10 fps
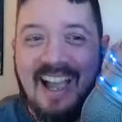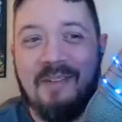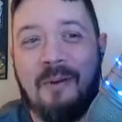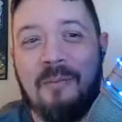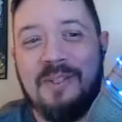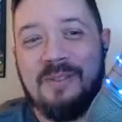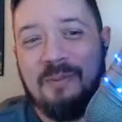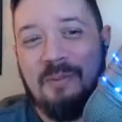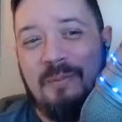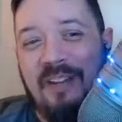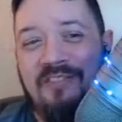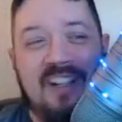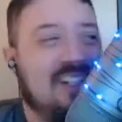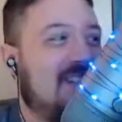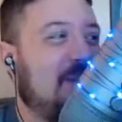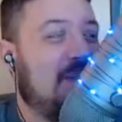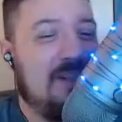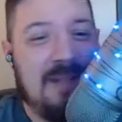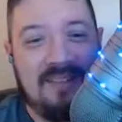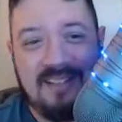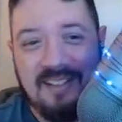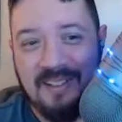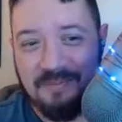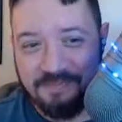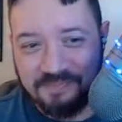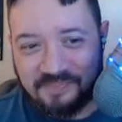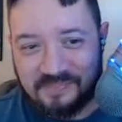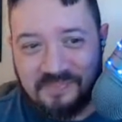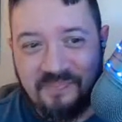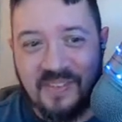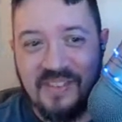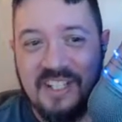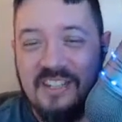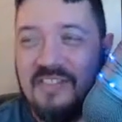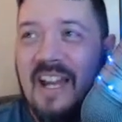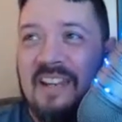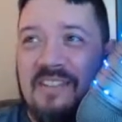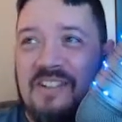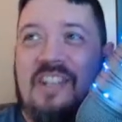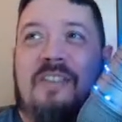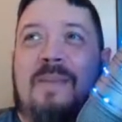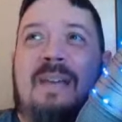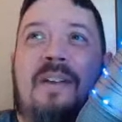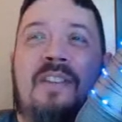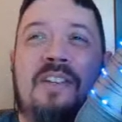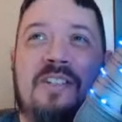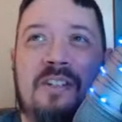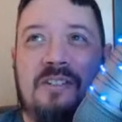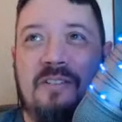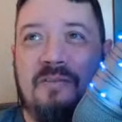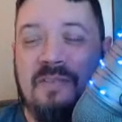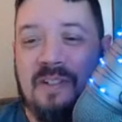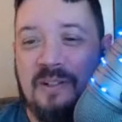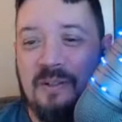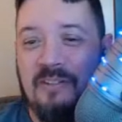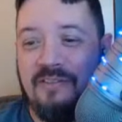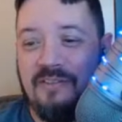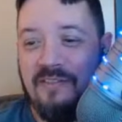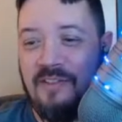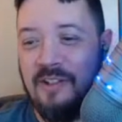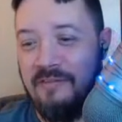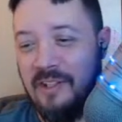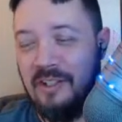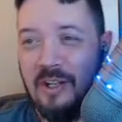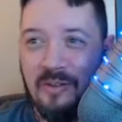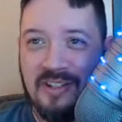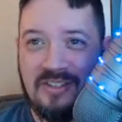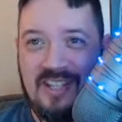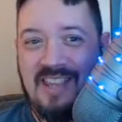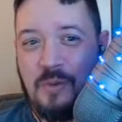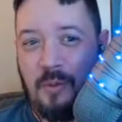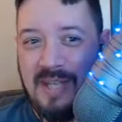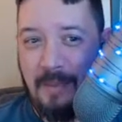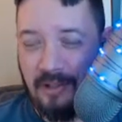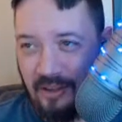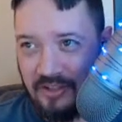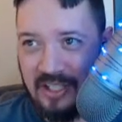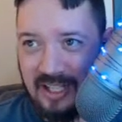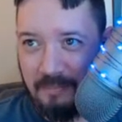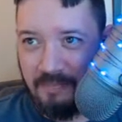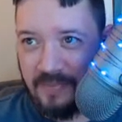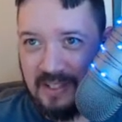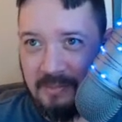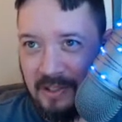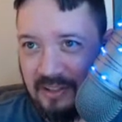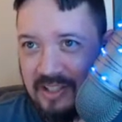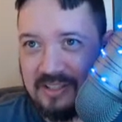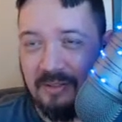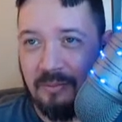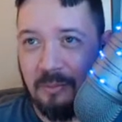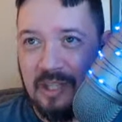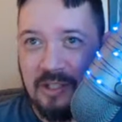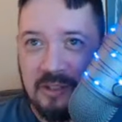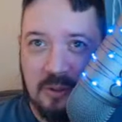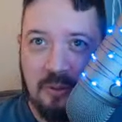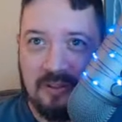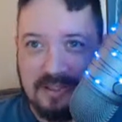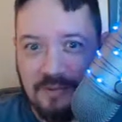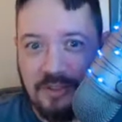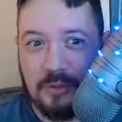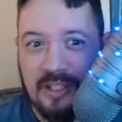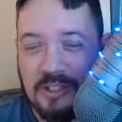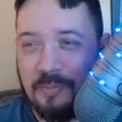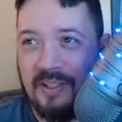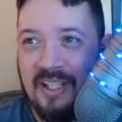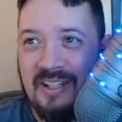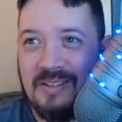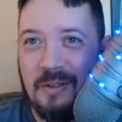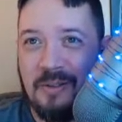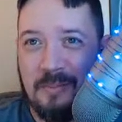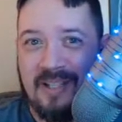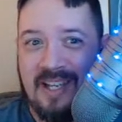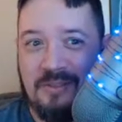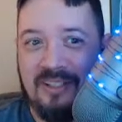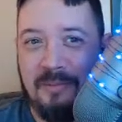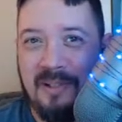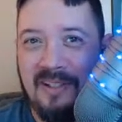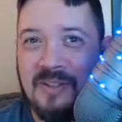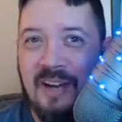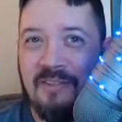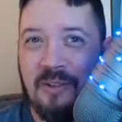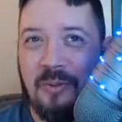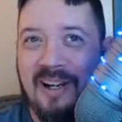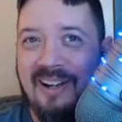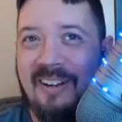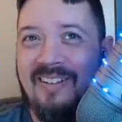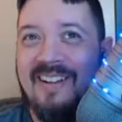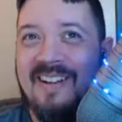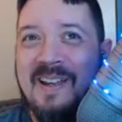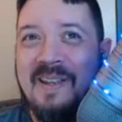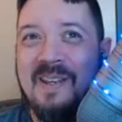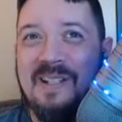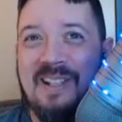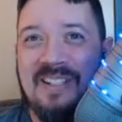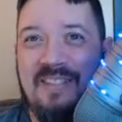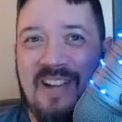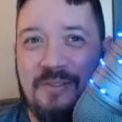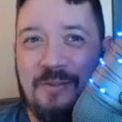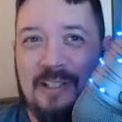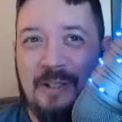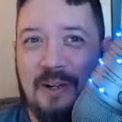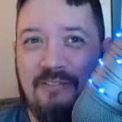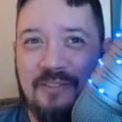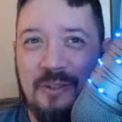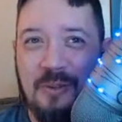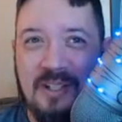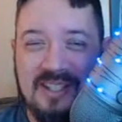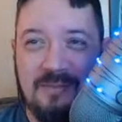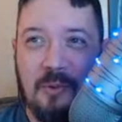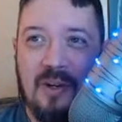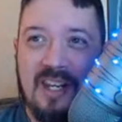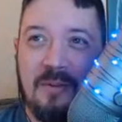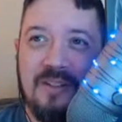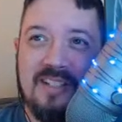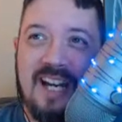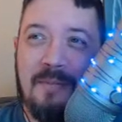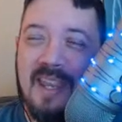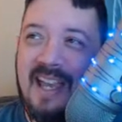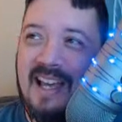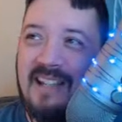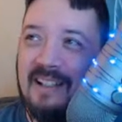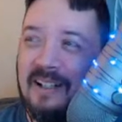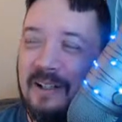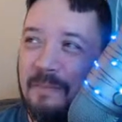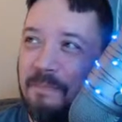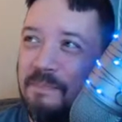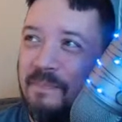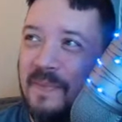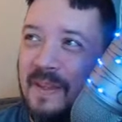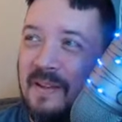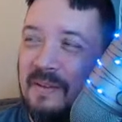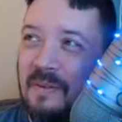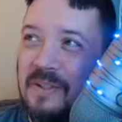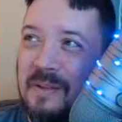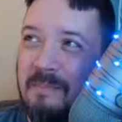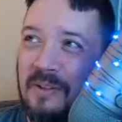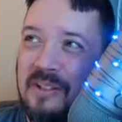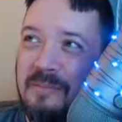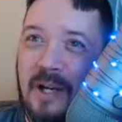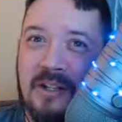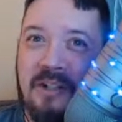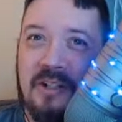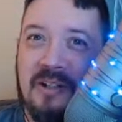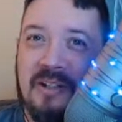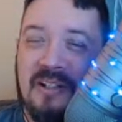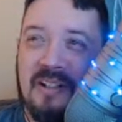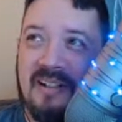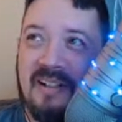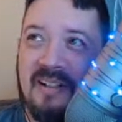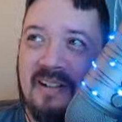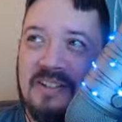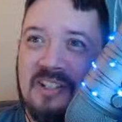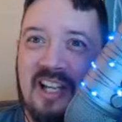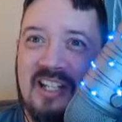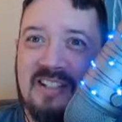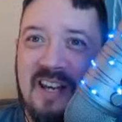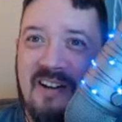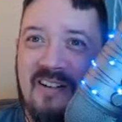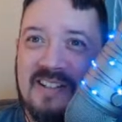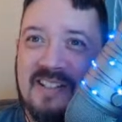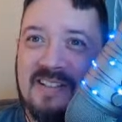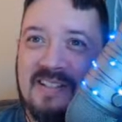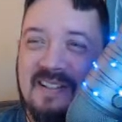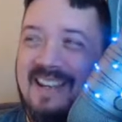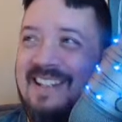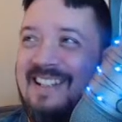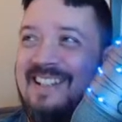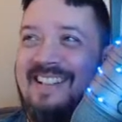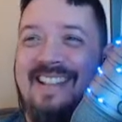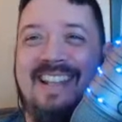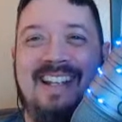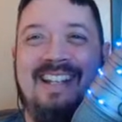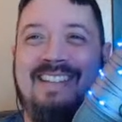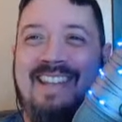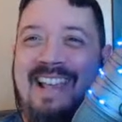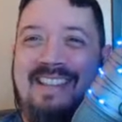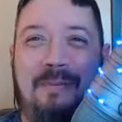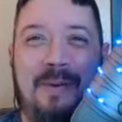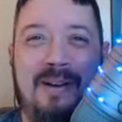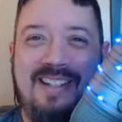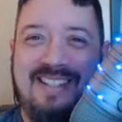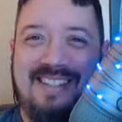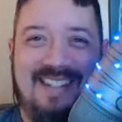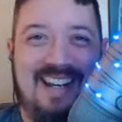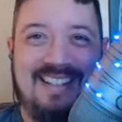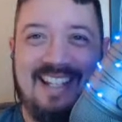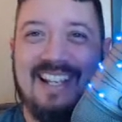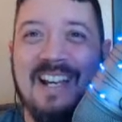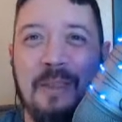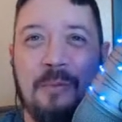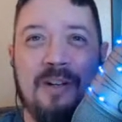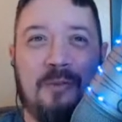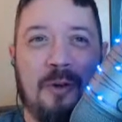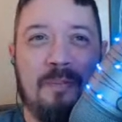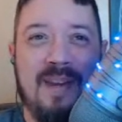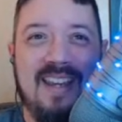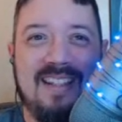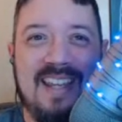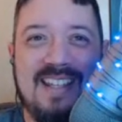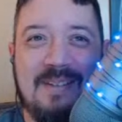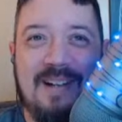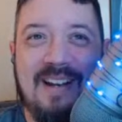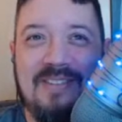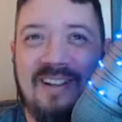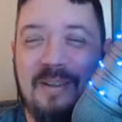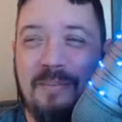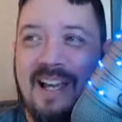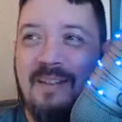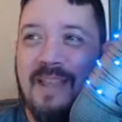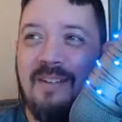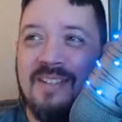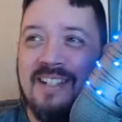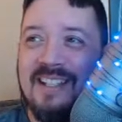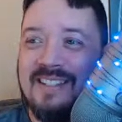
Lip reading: What was my funniest story about the DFAC, and there's nothing bad about this, is if you don't know this, sandstorms happen all the time in the Middle East, and when they do, a lot of times it grounds planes, so the supplies don't come in. So after a while, you can tell the DFAC's running low on food, because in the morning one time they had melted butter, sliced carrots. Had the weirdest things, like 3 or 4 pancakes that were out there in the platter, but that was it.